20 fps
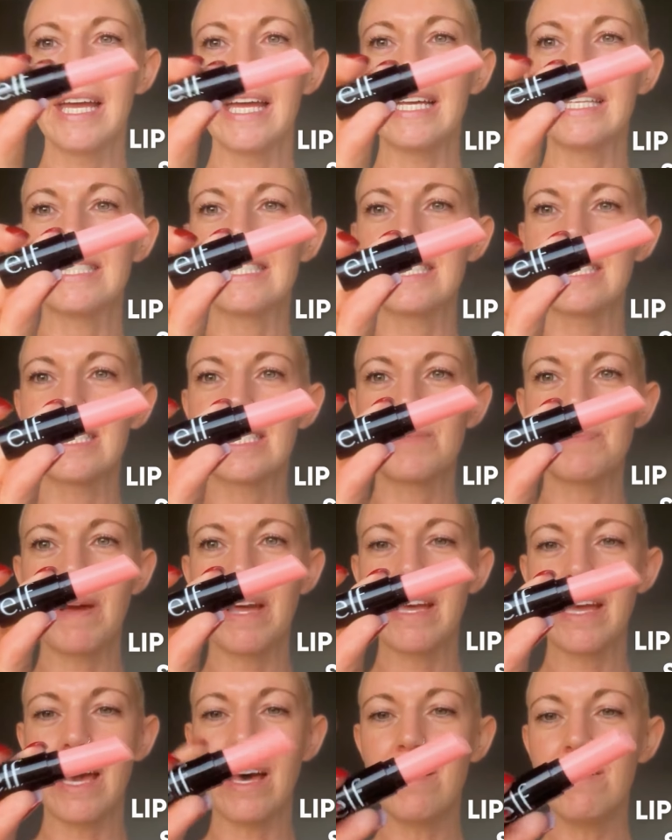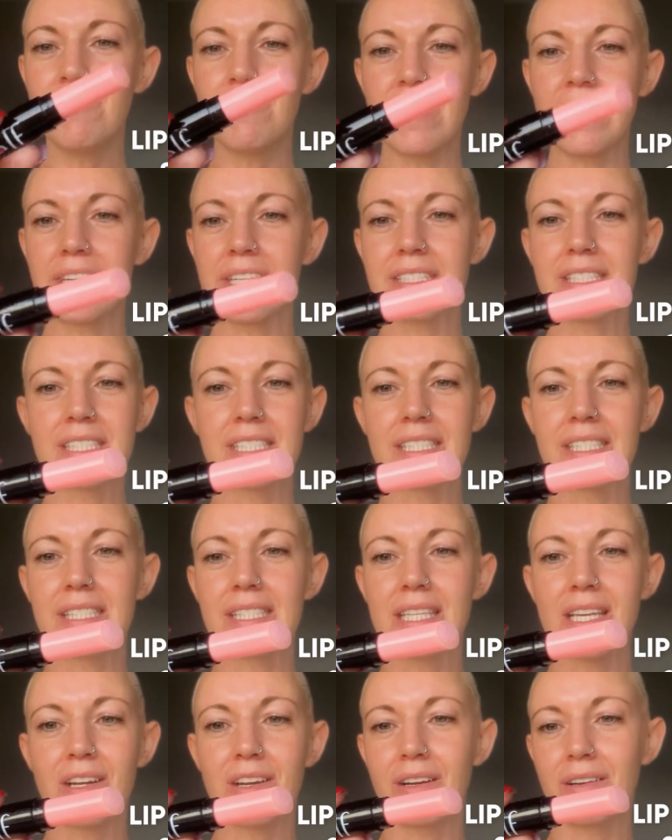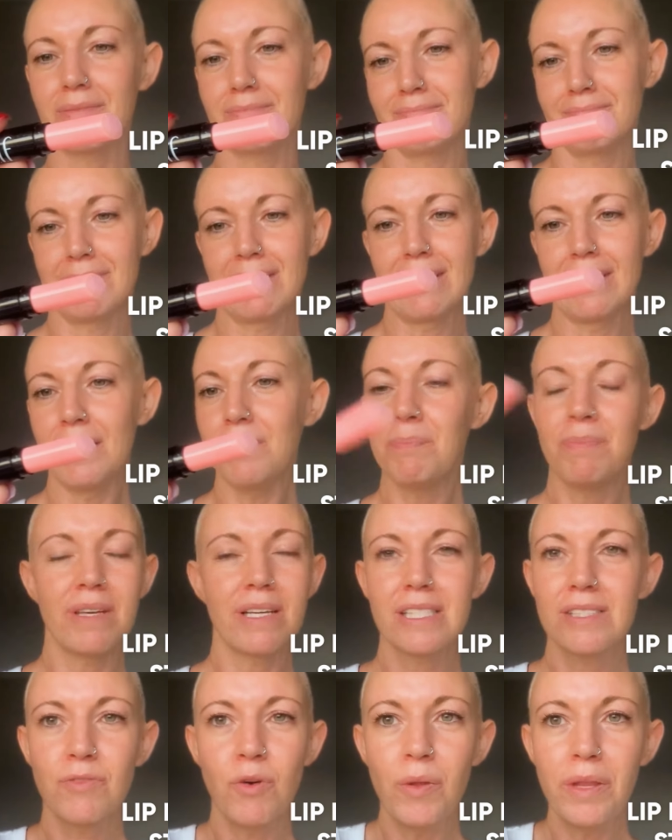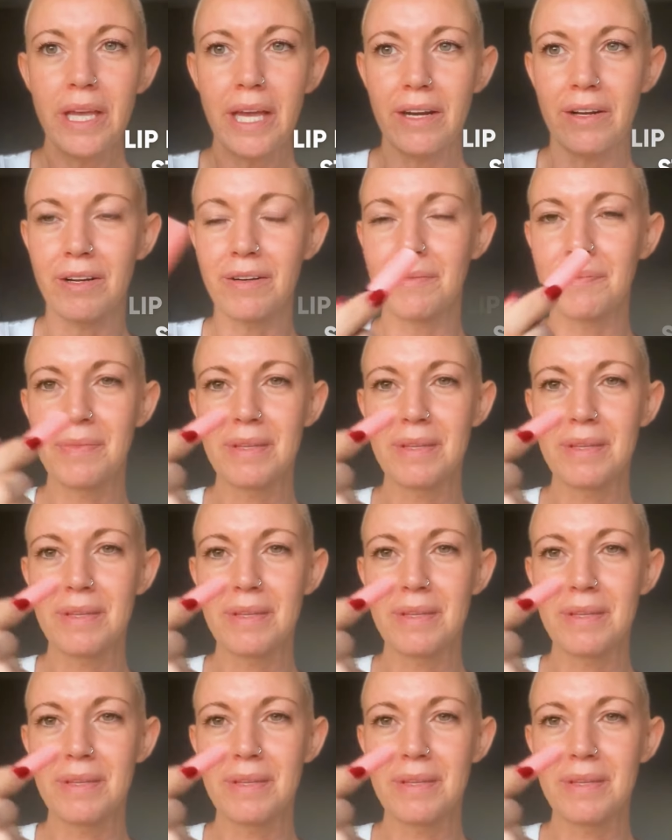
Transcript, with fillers: It's just by e l f and it's just their lip exfoliator.